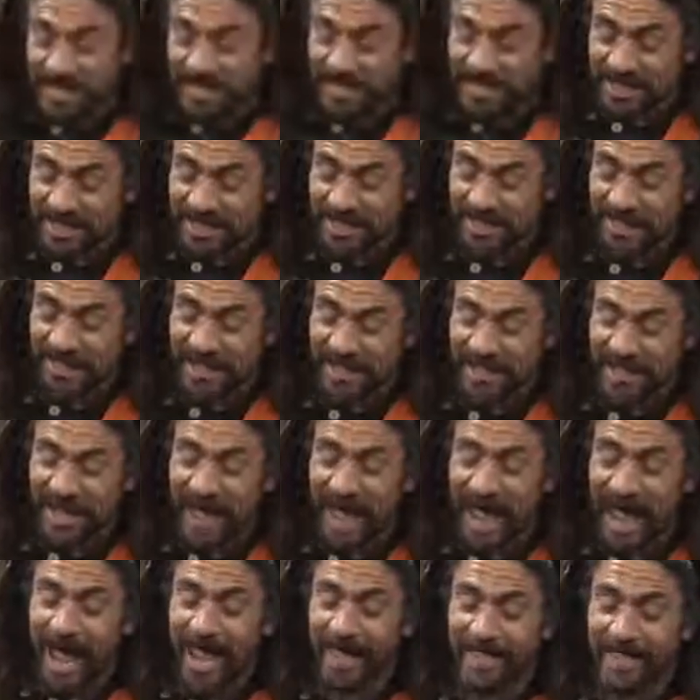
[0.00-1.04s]
to
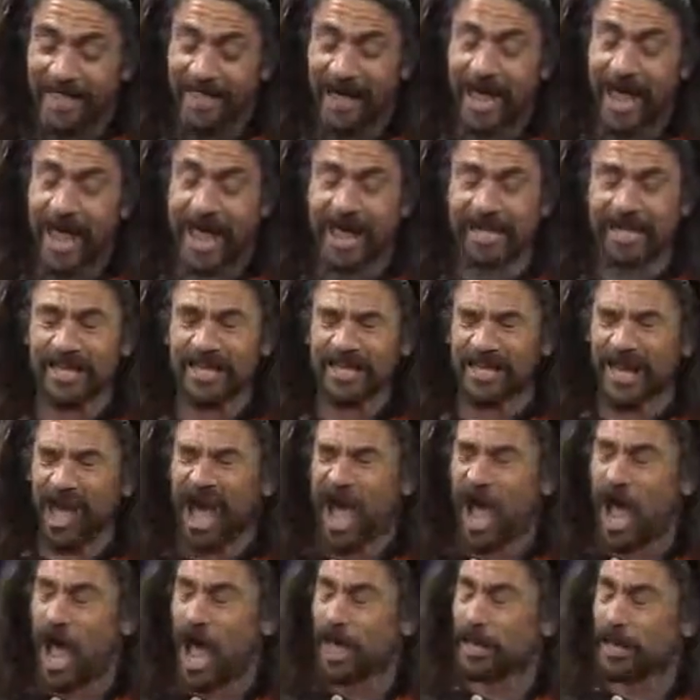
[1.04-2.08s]
start that
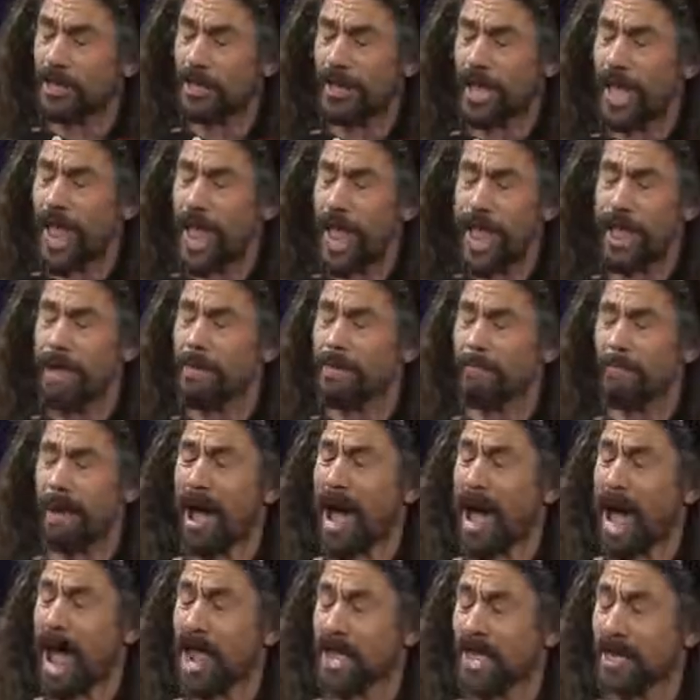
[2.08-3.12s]
goddamn
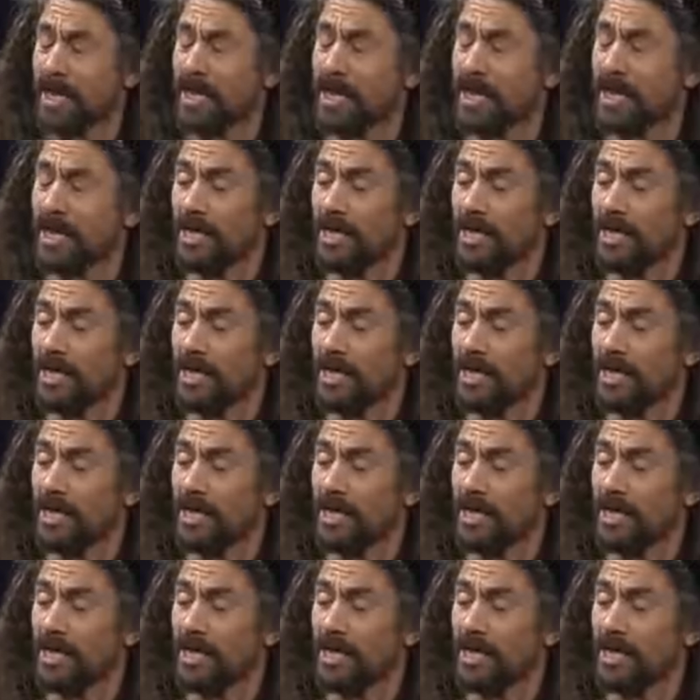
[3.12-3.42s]
bike.